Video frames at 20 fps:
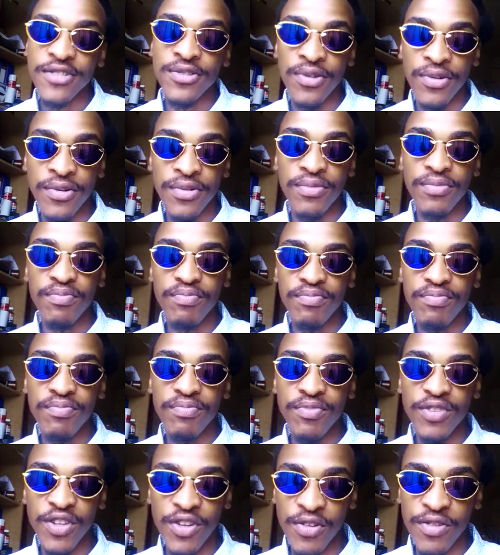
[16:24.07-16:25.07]
So
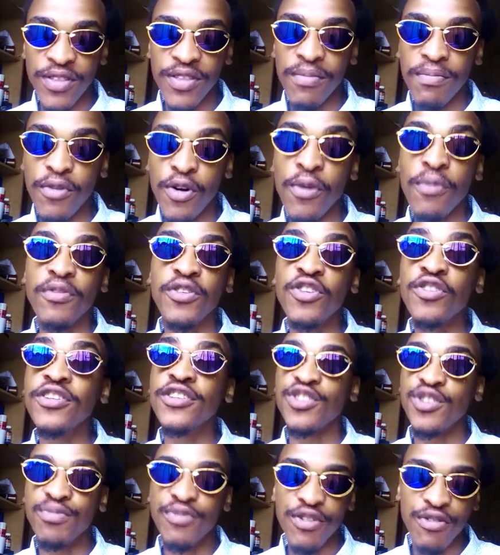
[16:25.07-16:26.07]
the more
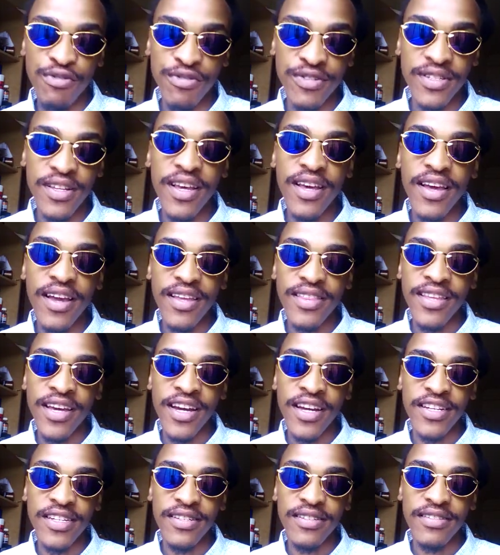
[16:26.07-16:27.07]
units you produce,
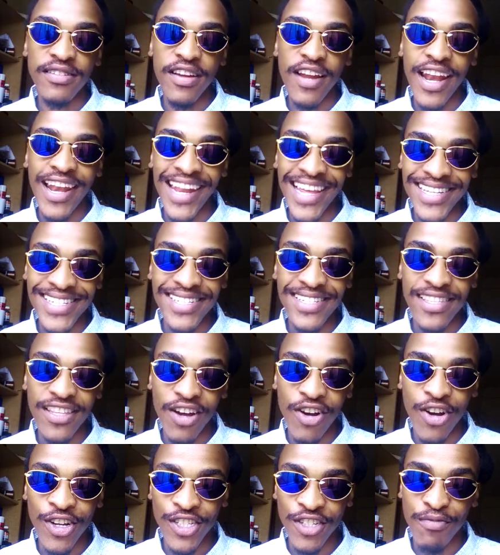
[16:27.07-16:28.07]
the less the
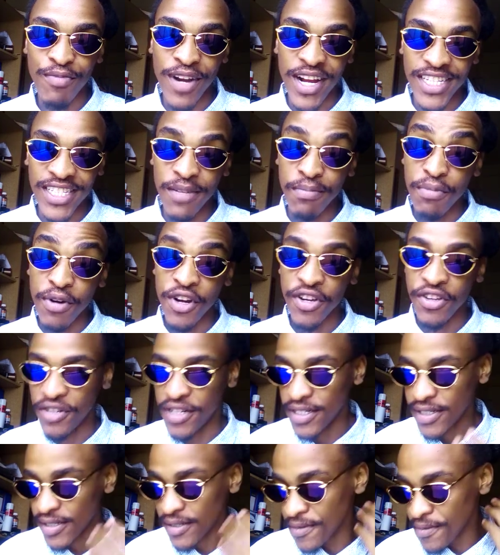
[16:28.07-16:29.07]
cost of production per
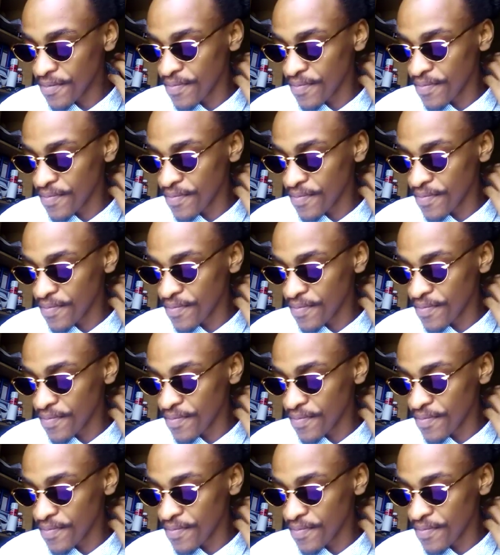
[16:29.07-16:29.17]
unit.